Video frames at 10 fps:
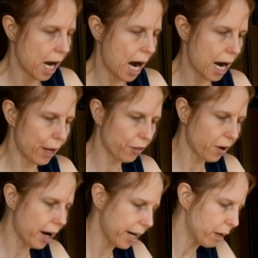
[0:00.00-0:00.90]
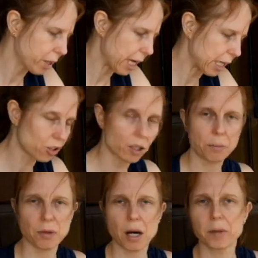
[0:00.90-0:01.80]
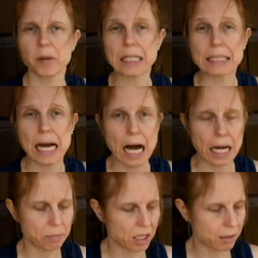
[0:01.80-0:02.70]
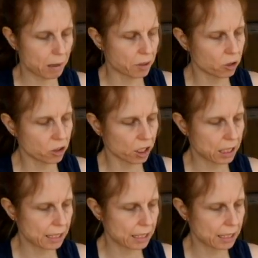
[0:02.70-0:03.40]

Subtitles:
I thought I would actually probably die because I'm allergic to